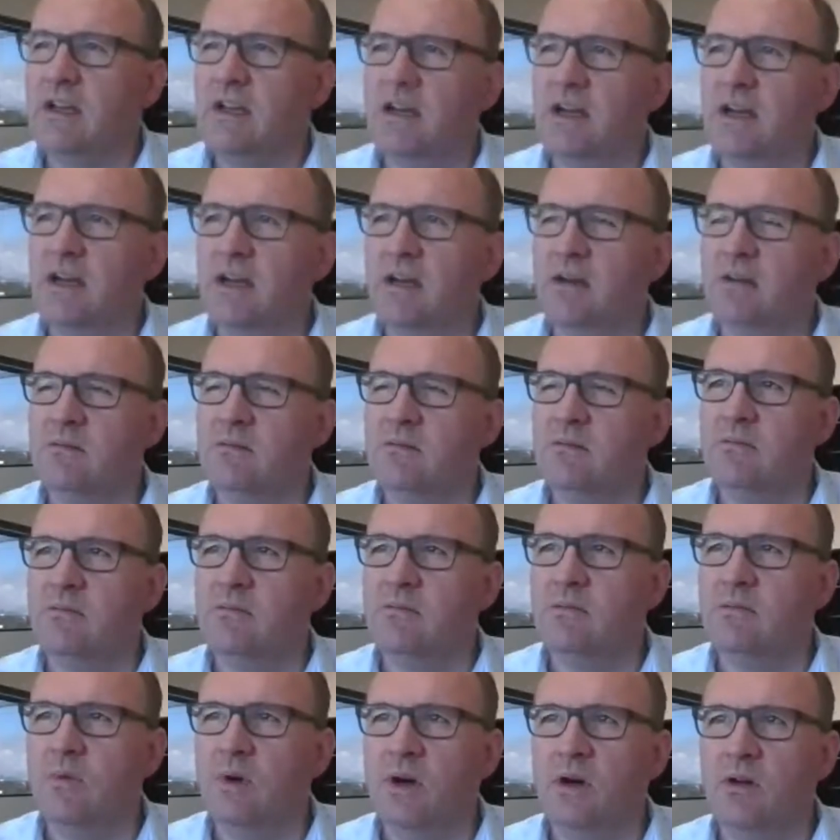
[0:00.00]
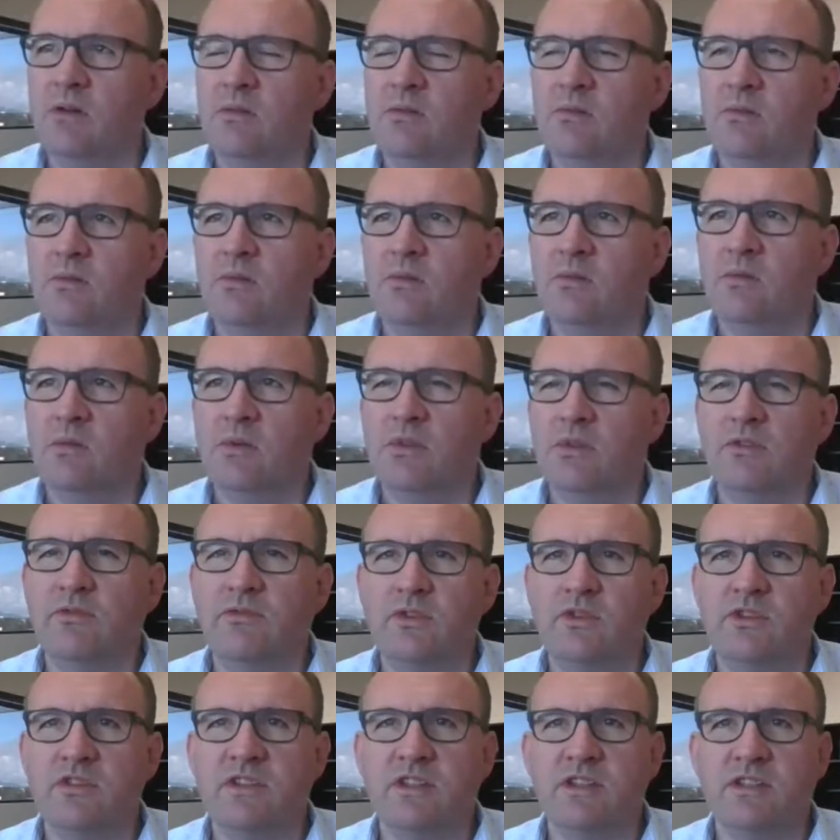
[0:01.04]
Well, one of the
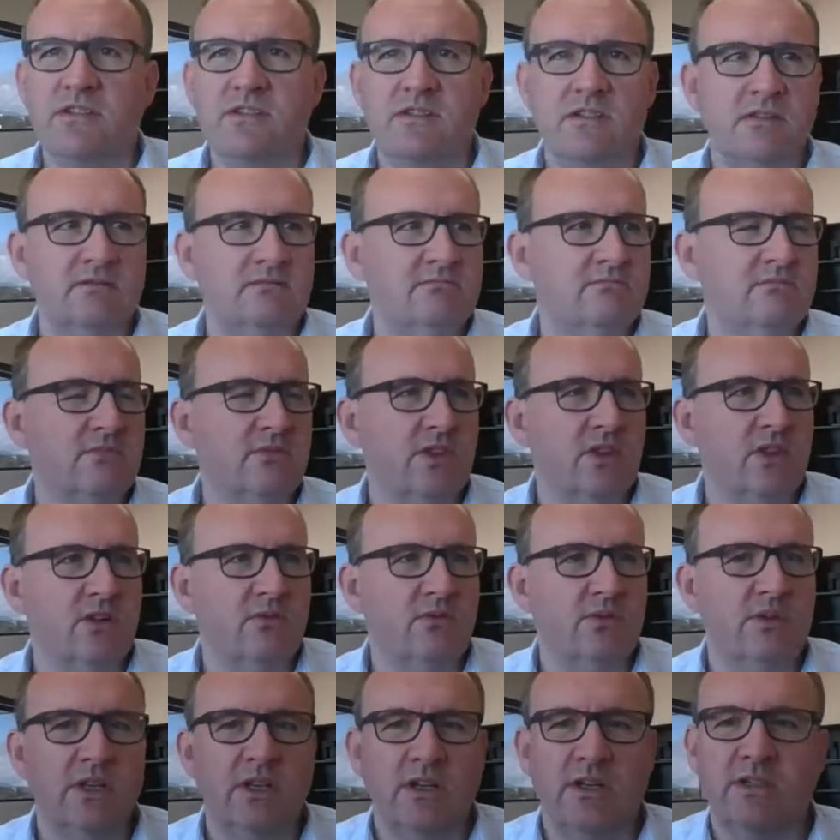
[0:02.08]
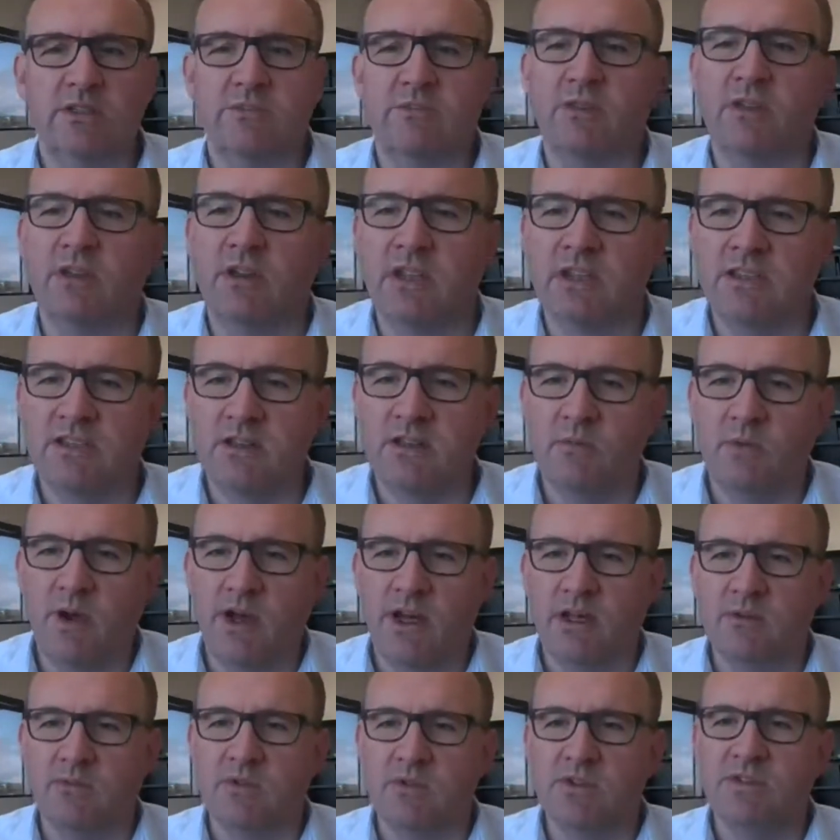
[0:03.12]
first things that we learned about
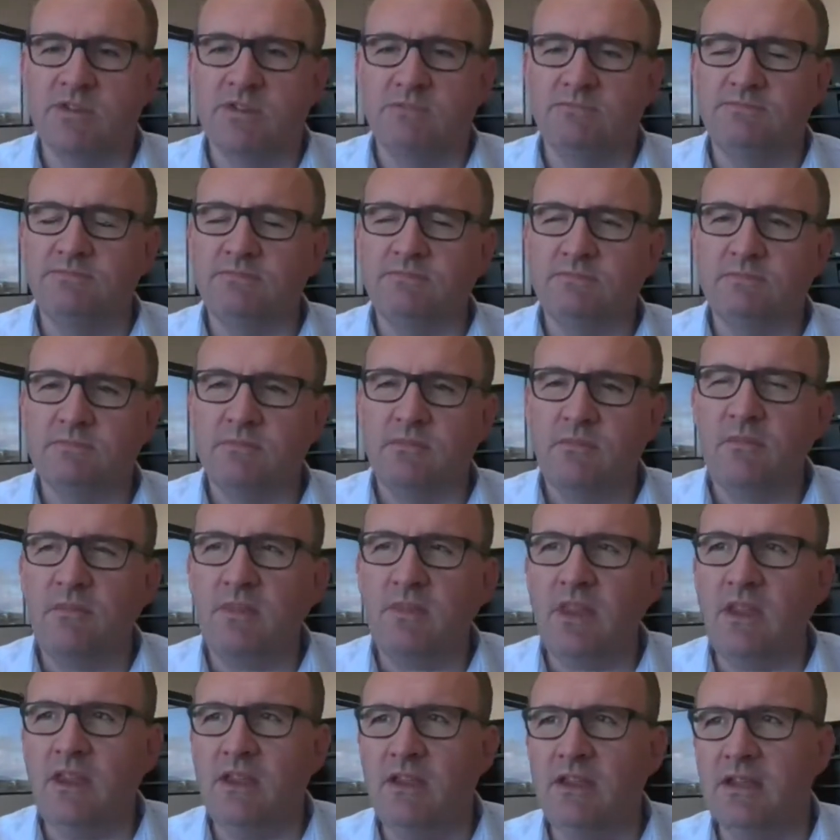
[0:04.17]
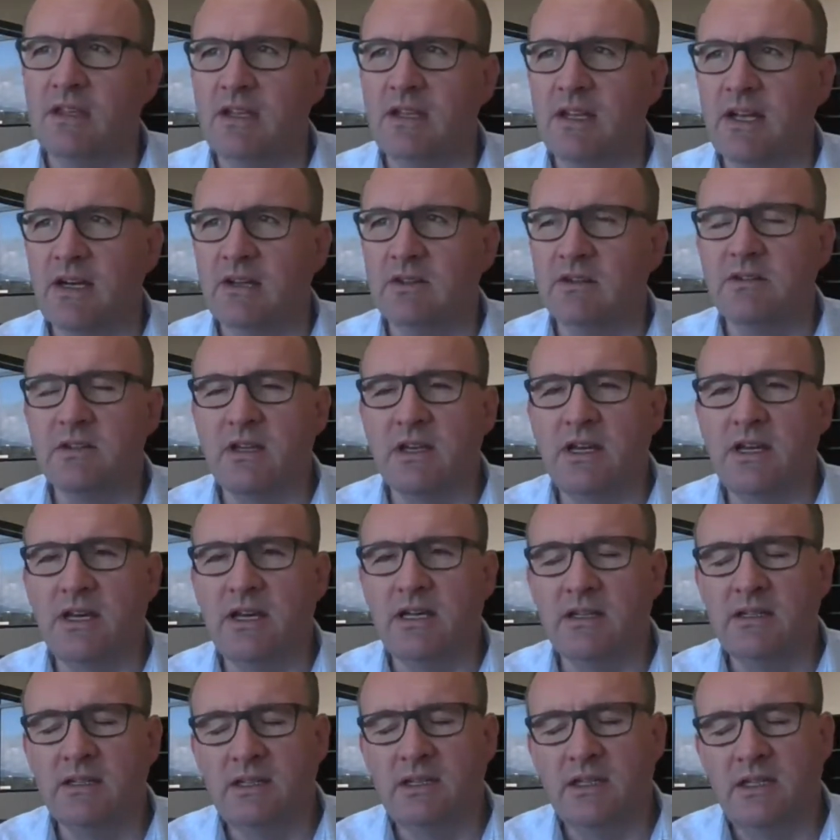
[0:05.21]
SD-WAN was it allowed
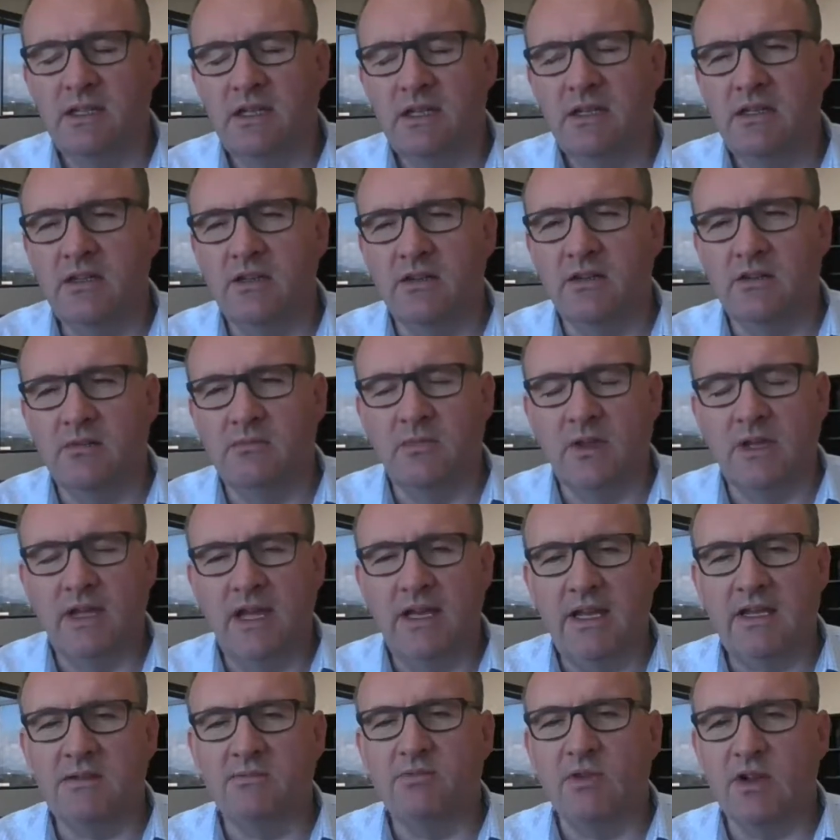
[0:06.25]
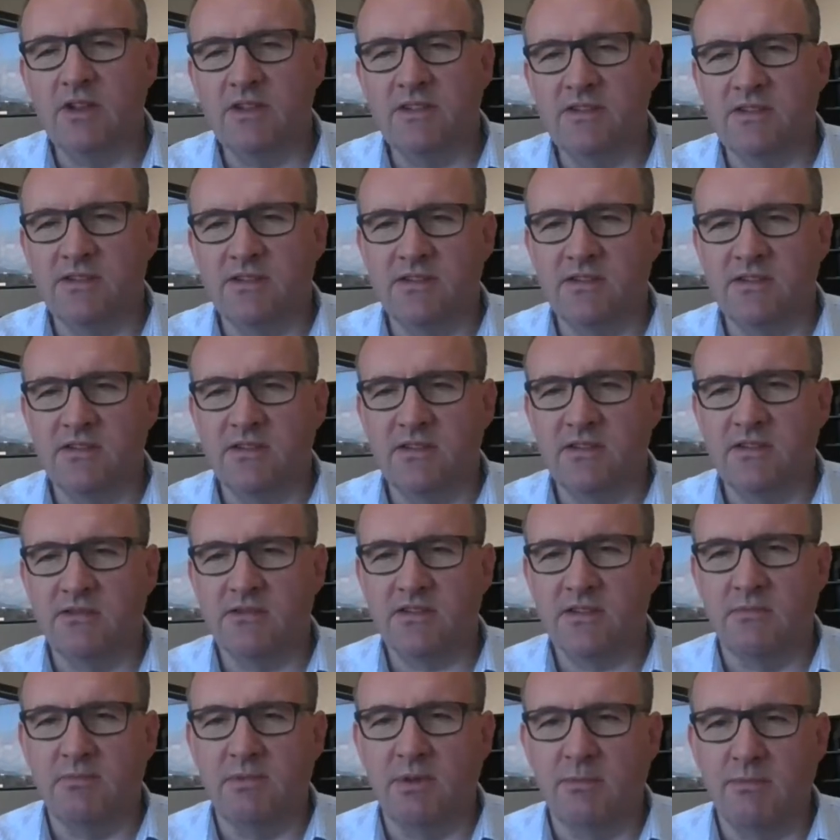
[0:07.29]
enterprises to
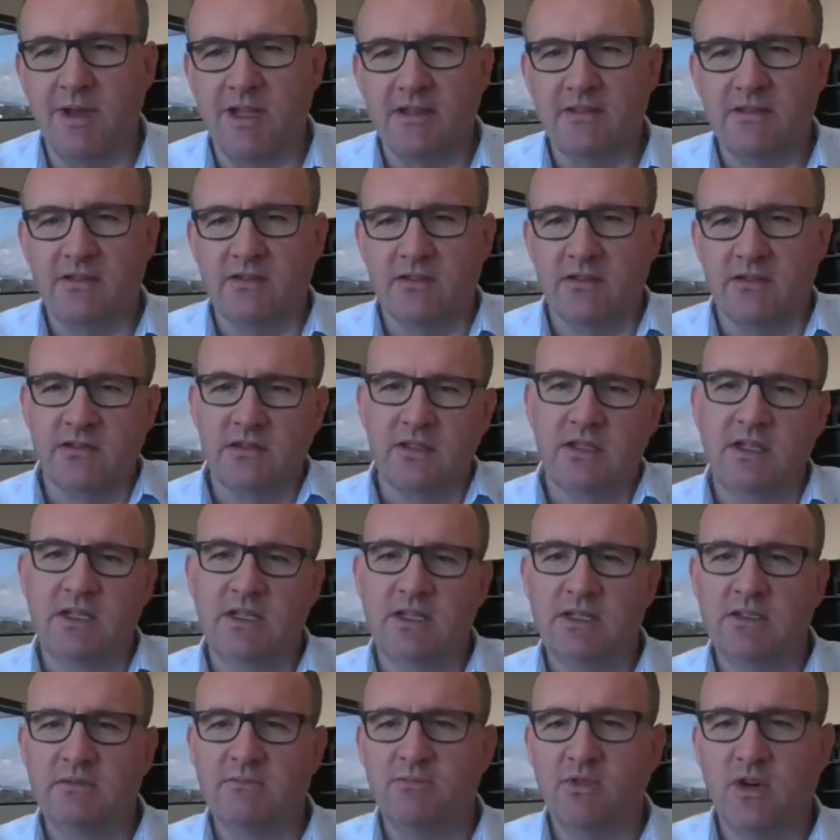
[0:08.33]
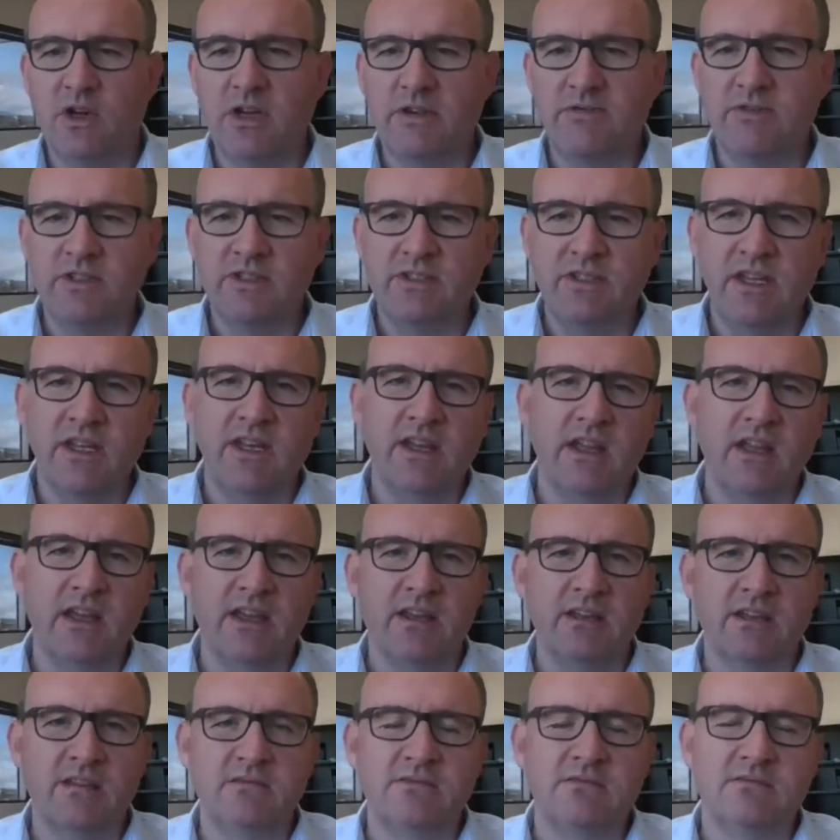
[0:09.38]
supplement their private
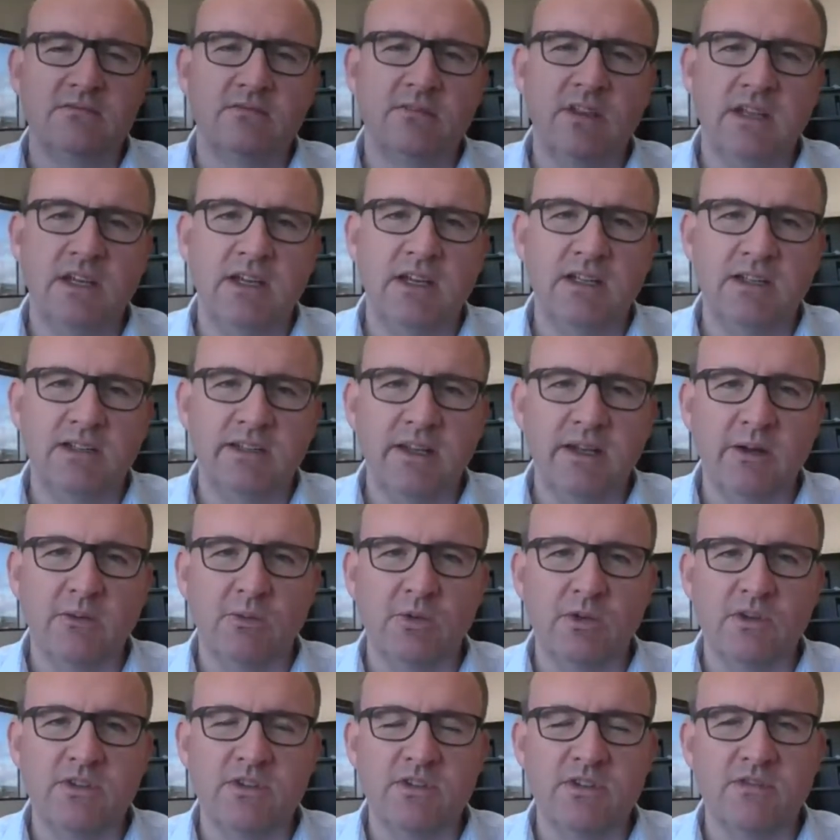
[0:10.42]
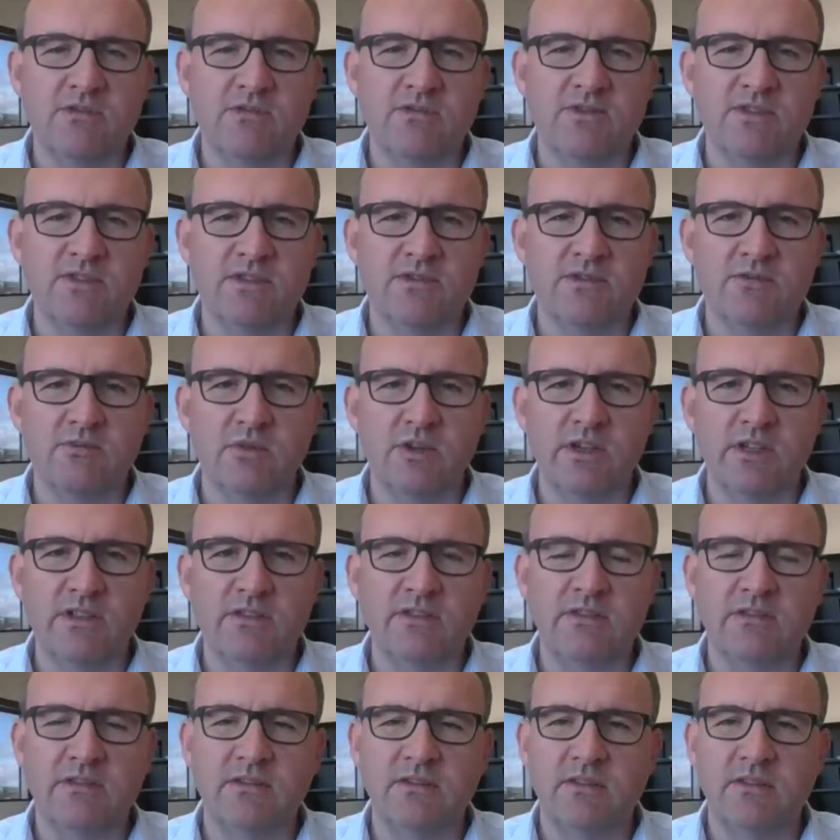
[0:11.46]
dedicated network services with